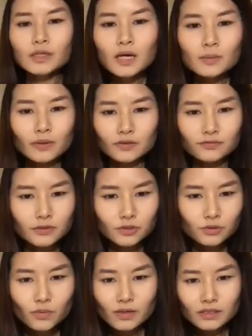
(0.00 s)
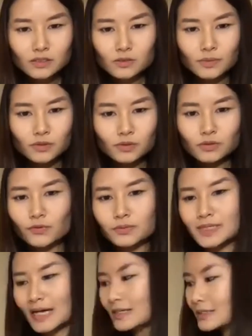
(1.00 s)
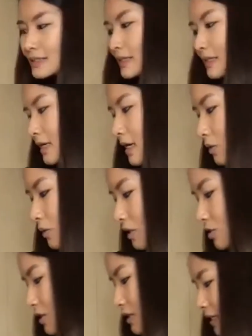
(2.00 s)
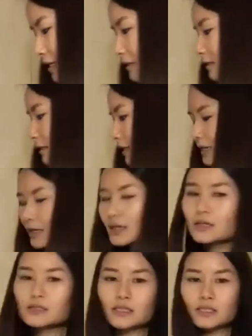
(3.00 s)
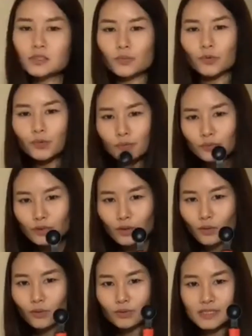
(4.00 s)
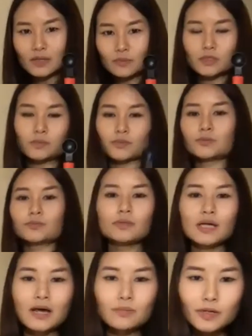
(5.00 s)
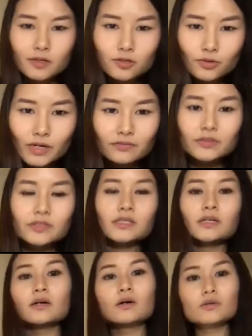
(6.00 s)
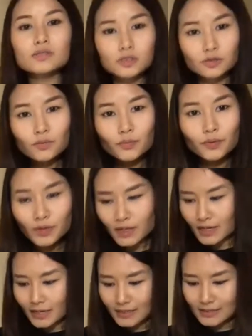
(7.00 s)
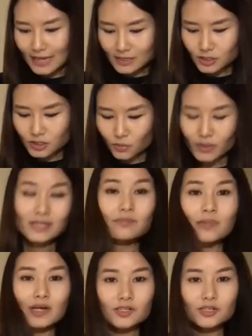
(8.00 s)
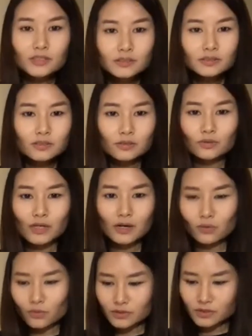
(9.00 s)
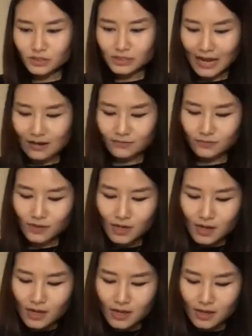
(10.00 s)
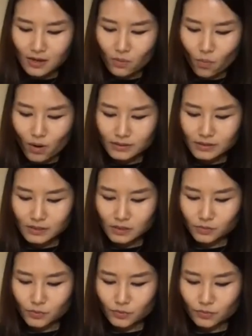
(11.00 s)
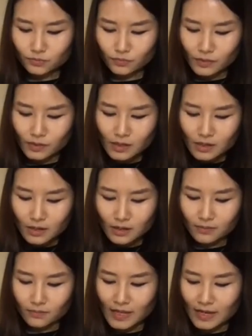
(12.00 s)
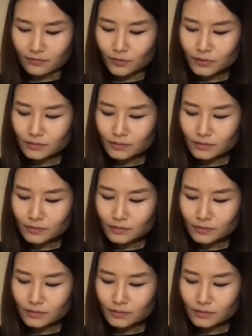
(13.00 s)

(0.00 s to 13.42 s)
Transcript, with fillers: But if you do want it to be uniform size, you can just get a teaspoon or a tablespoon and make sure every single scoop is actually within measure. So you can always just have a one teaspoon um, leveled.